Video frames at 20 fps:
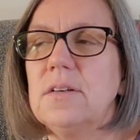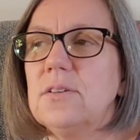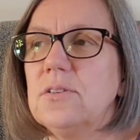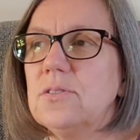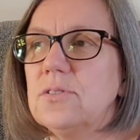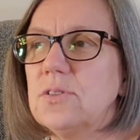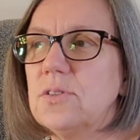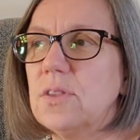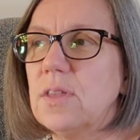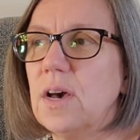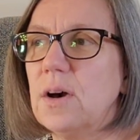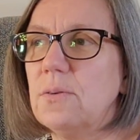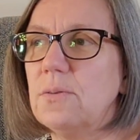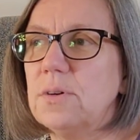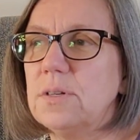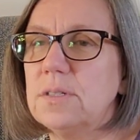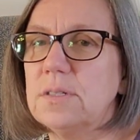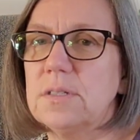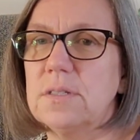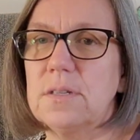So that
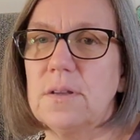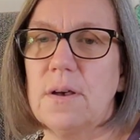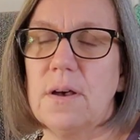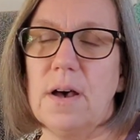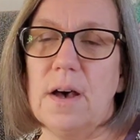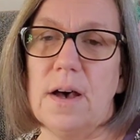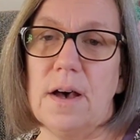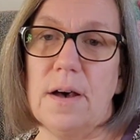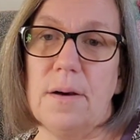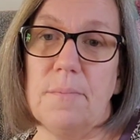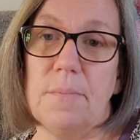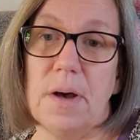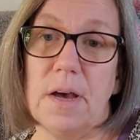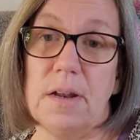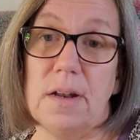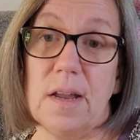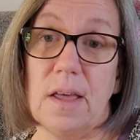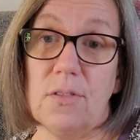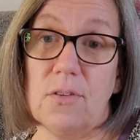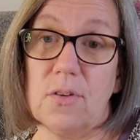was
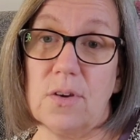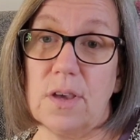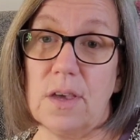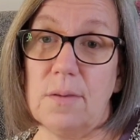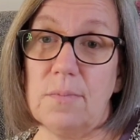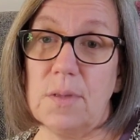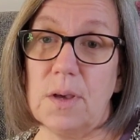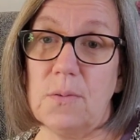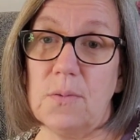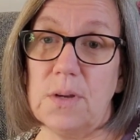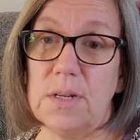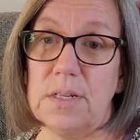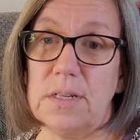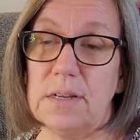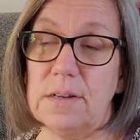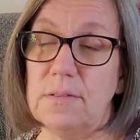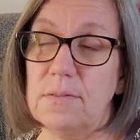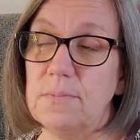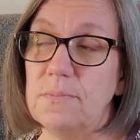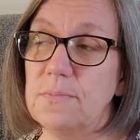another game that we
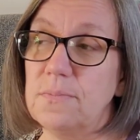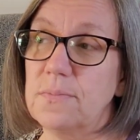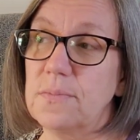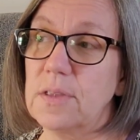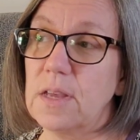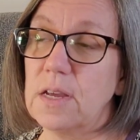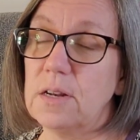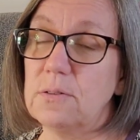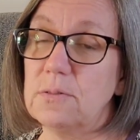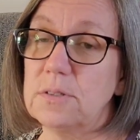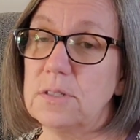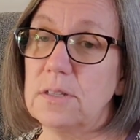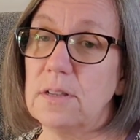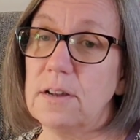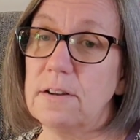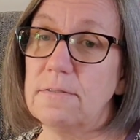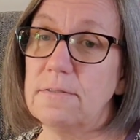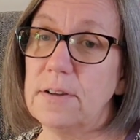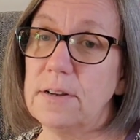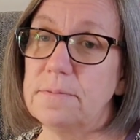did, and it was a
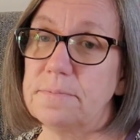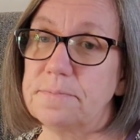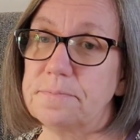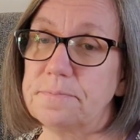lot of fun.